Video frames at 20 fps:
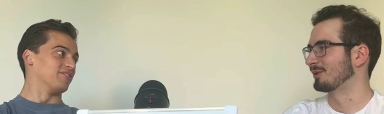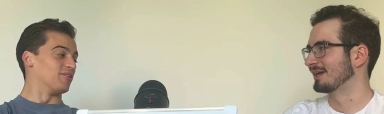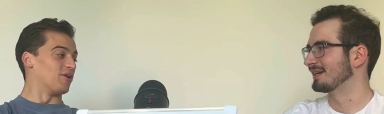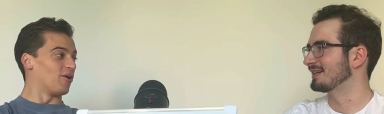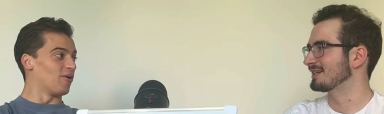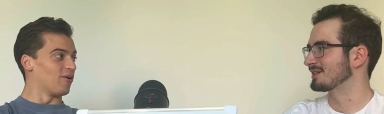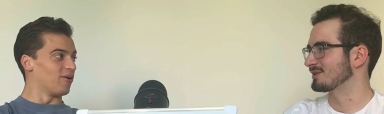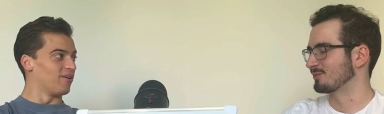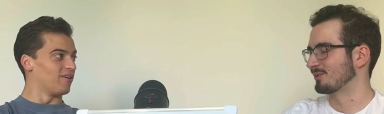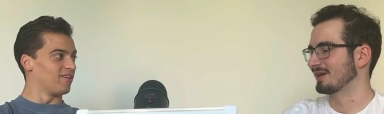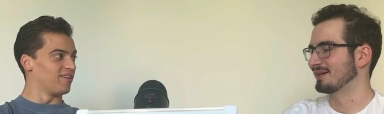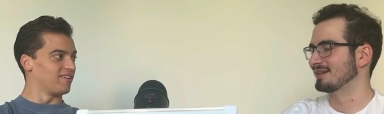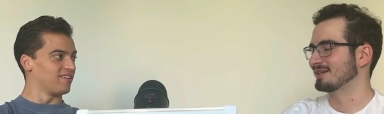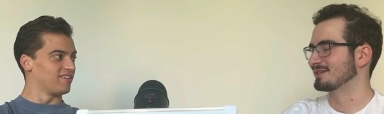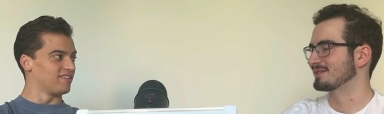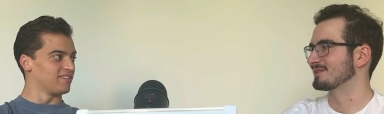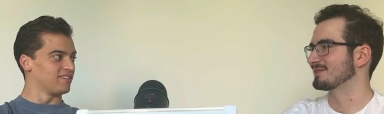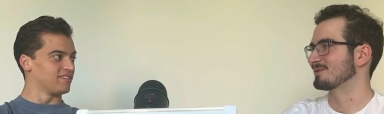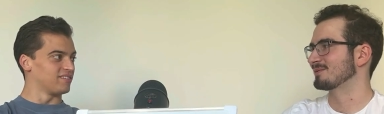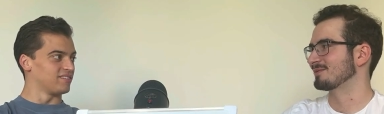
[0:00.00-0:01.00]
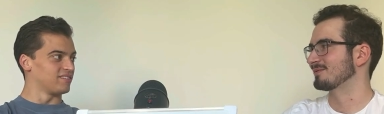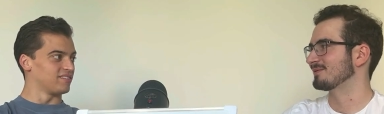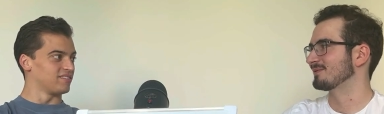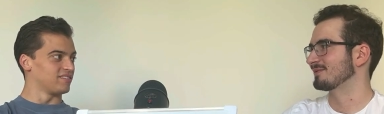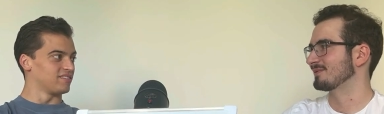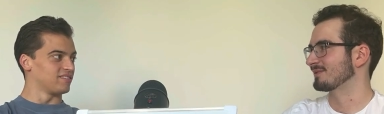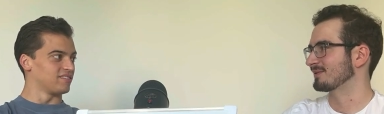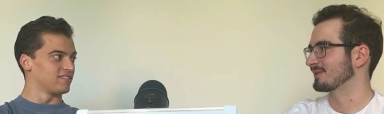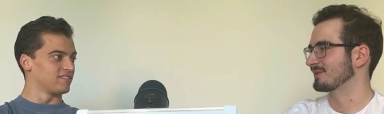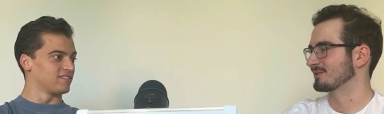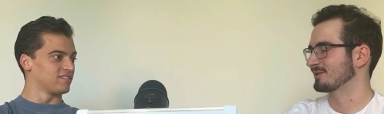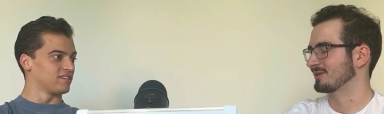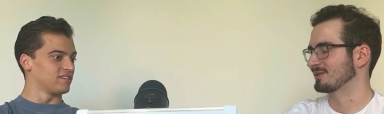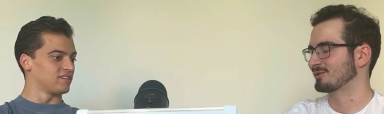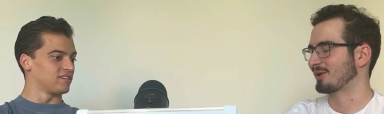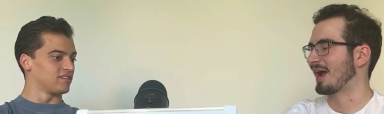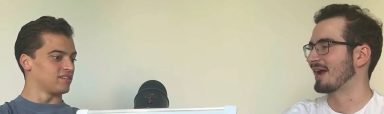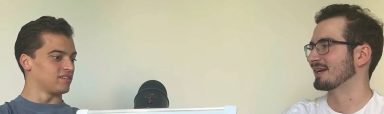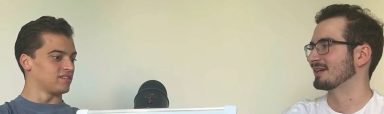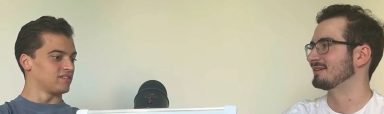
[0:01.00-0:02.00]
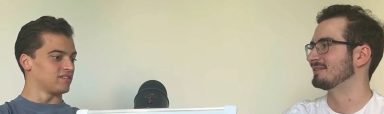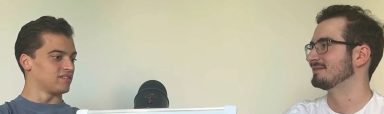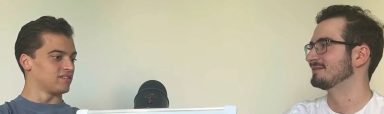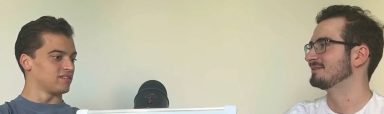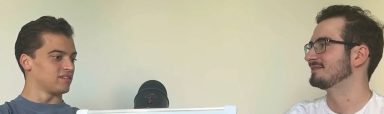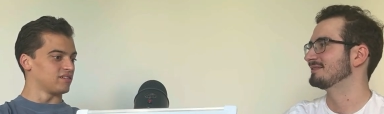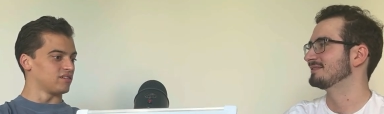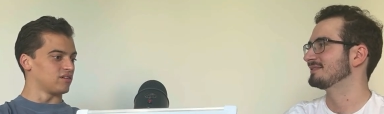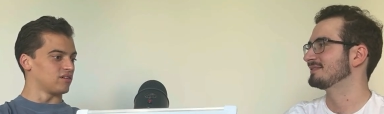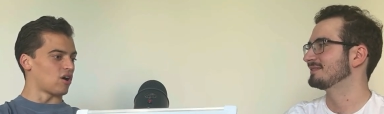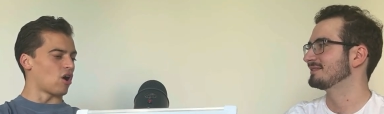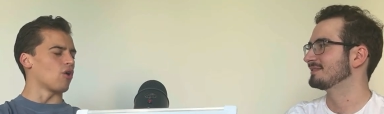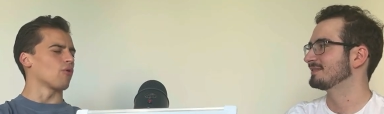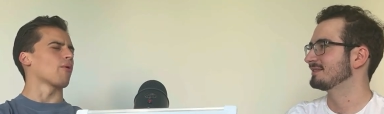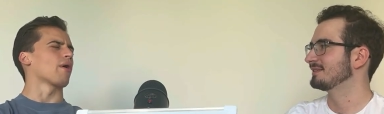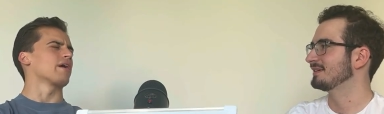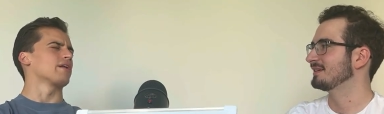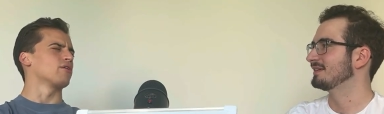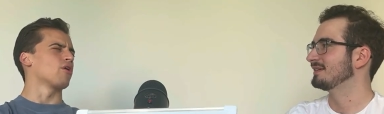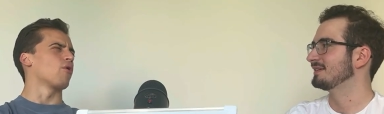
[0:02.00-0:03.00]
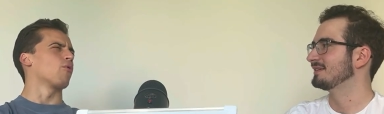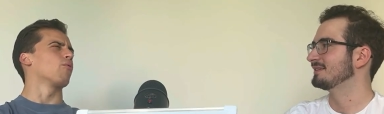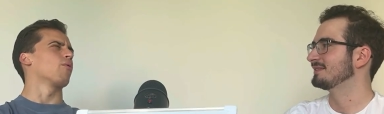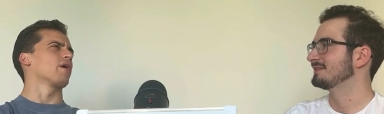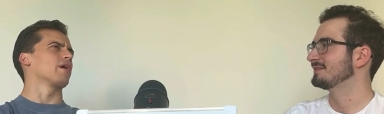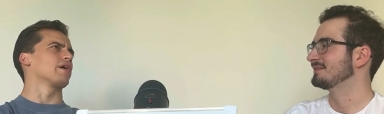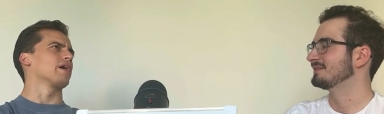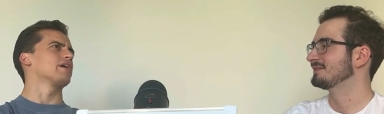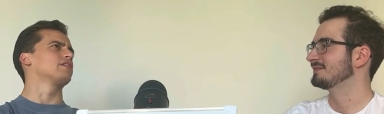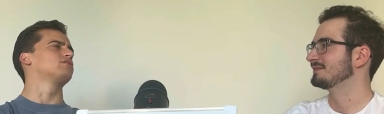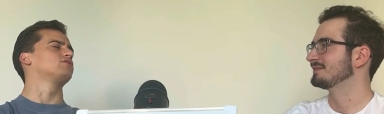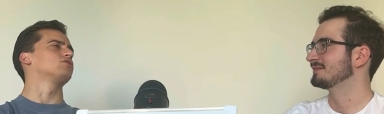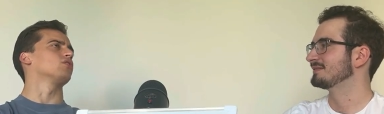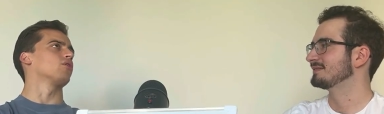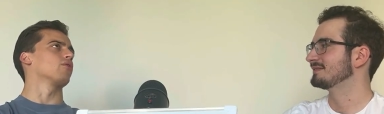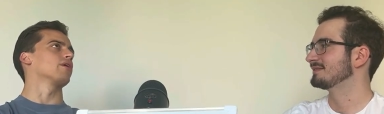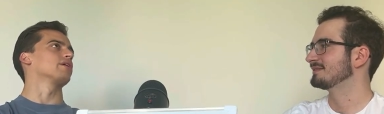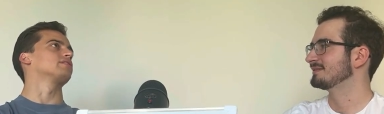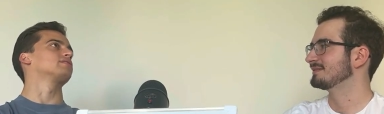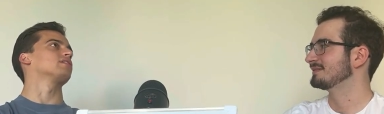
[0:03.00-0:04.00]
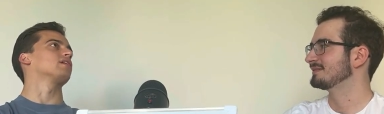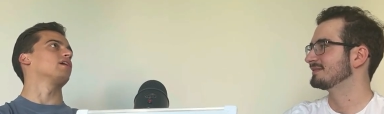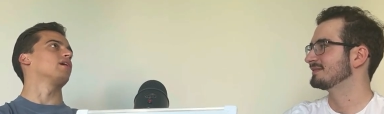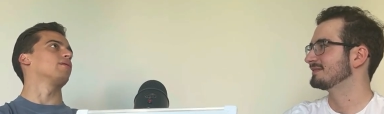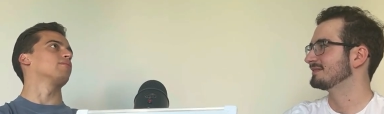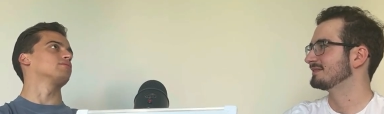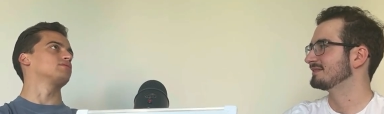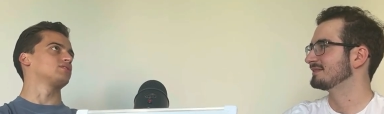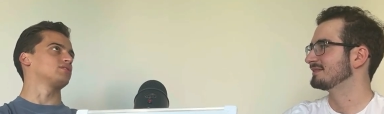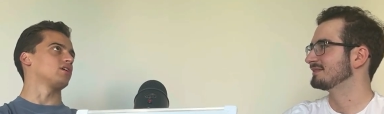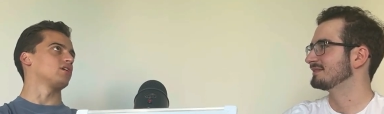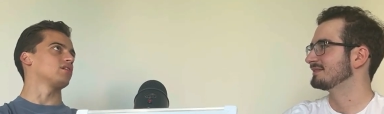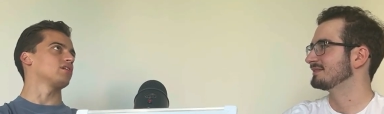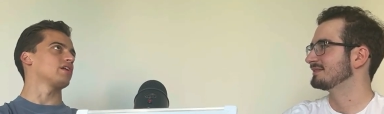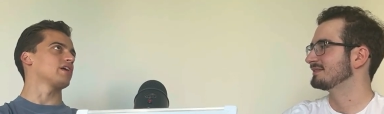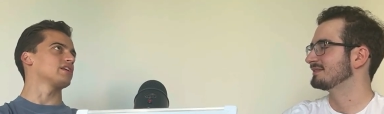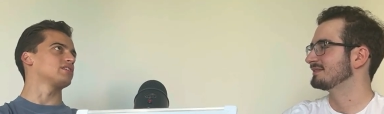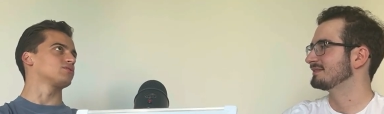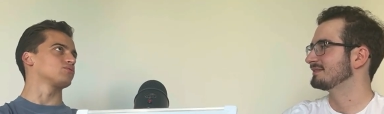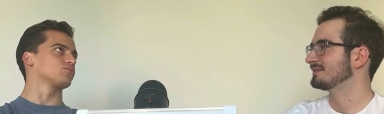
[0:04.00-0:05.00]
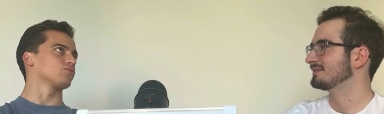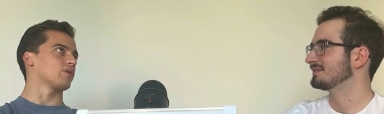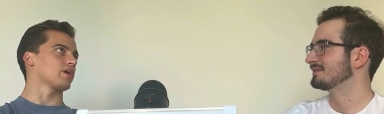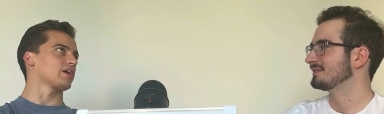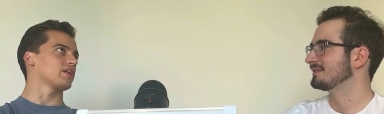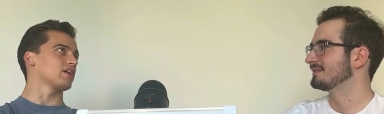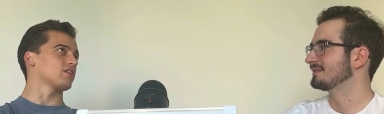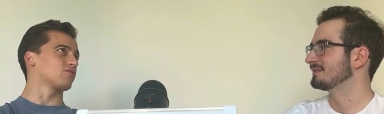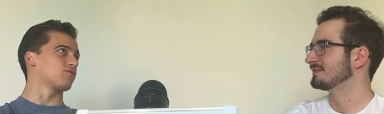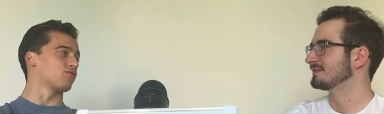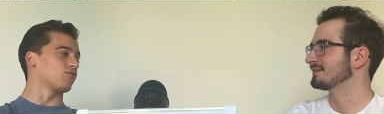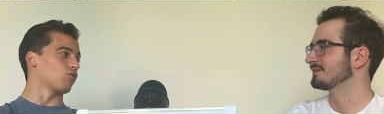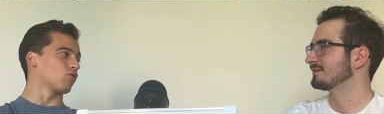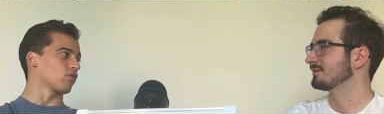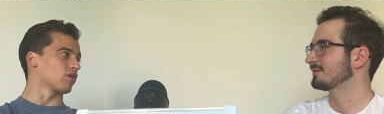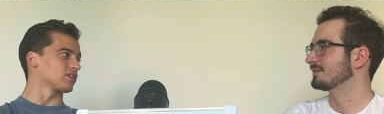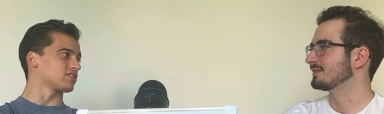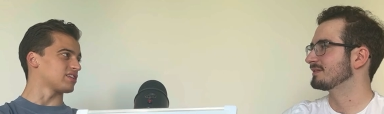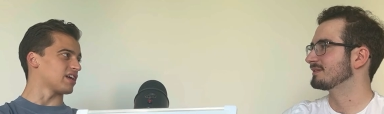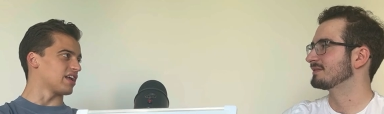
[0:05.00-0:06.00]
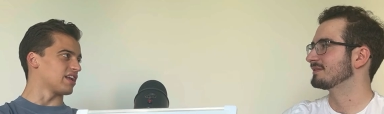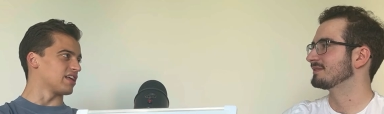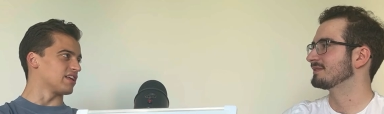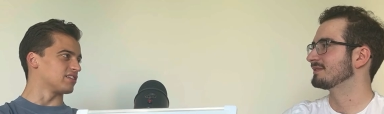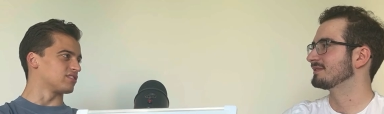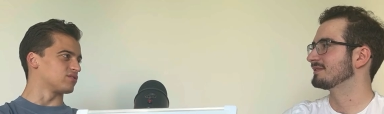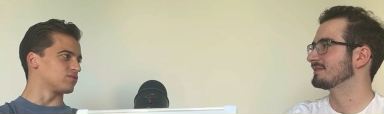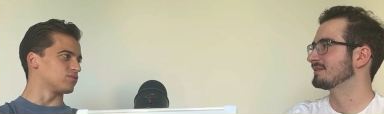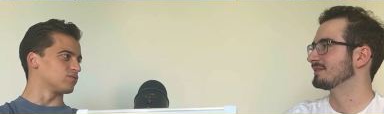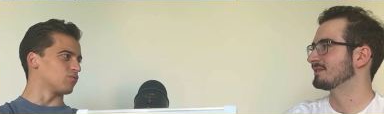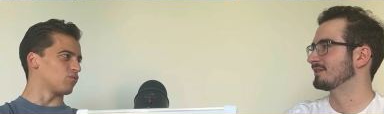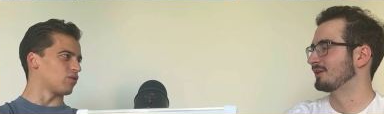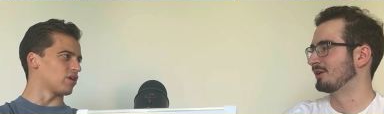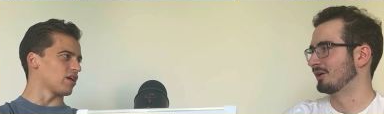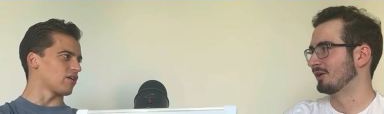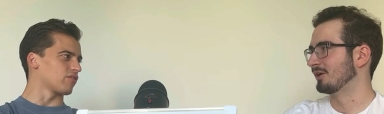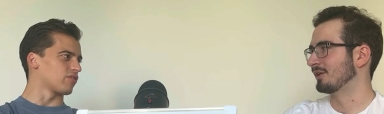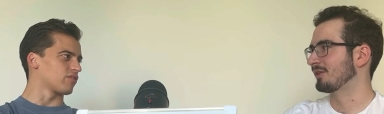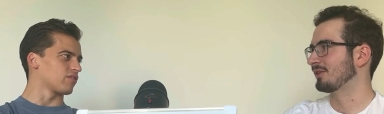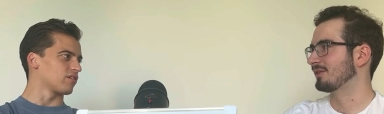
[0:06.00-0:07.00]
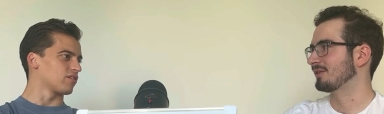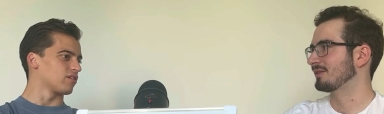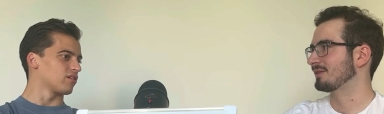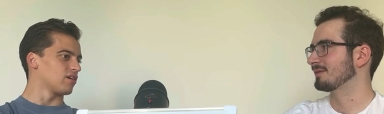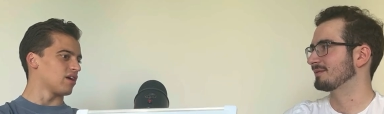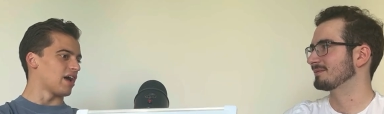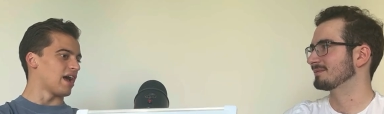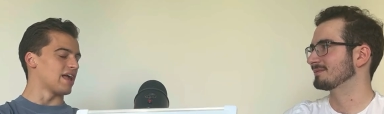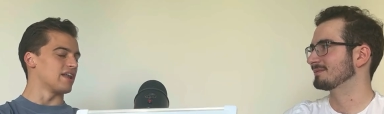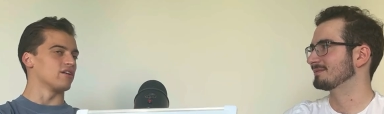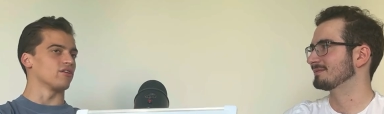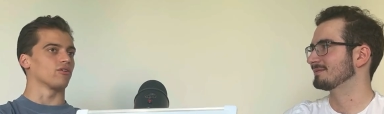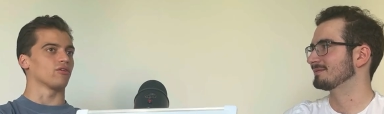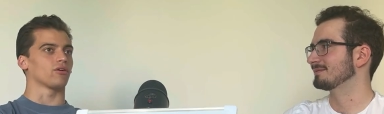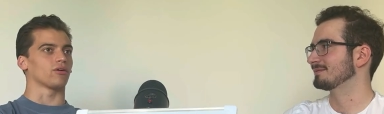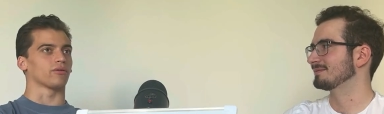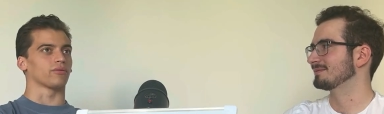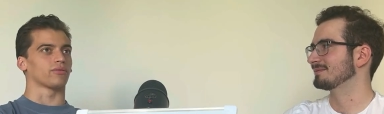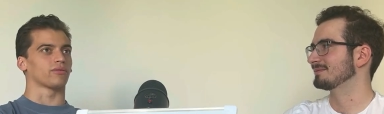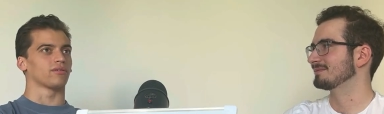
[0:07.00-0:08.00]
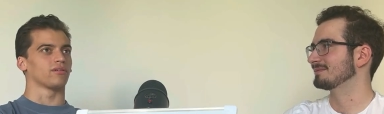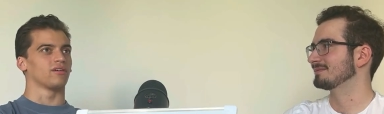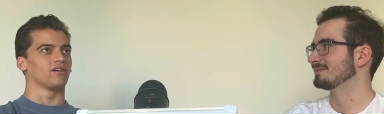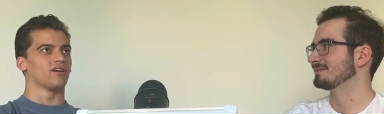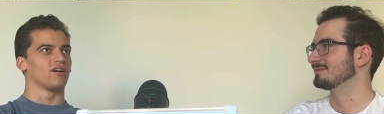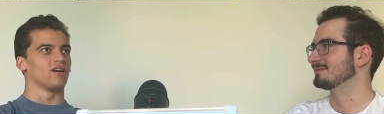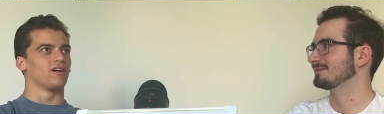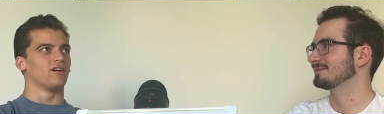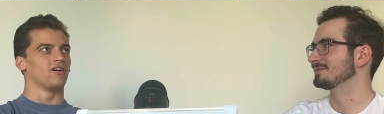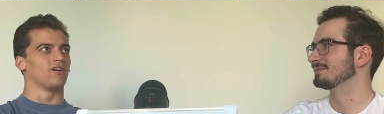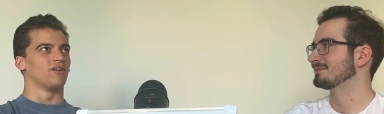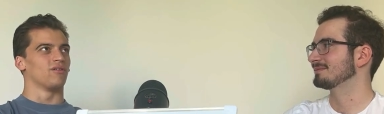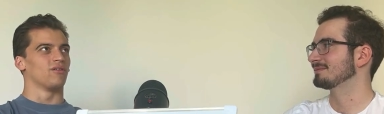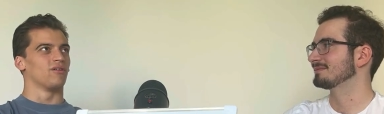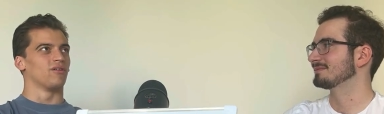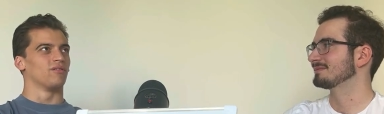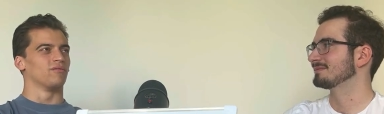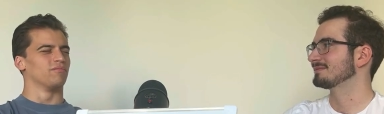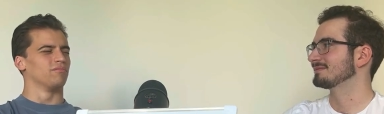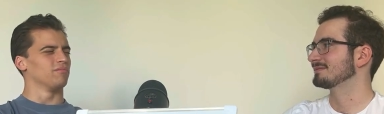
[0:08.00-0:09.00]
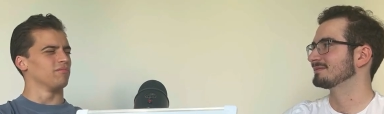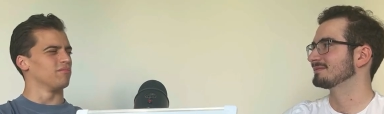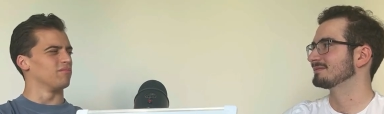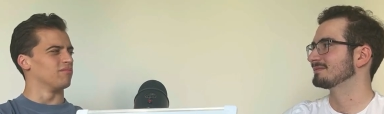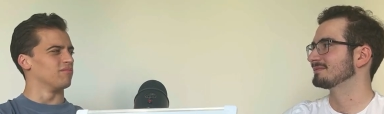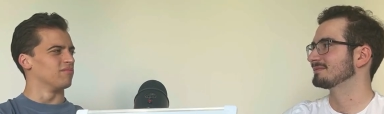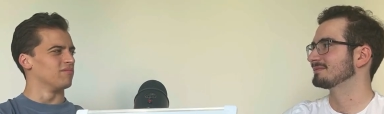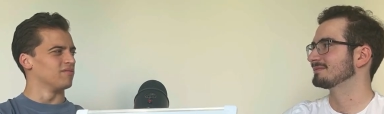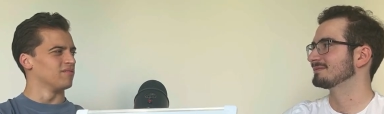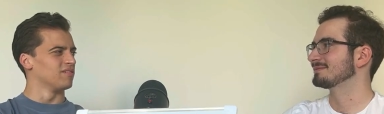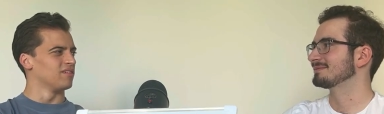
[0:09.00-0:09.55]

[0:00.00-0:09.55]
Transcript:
Speaker 1: Rain yeah. is Rain is dragon. All oh, right, no wait. So it's uh, sun, it's rain, it's forest, and it's what? Earth. And earth. Hmm.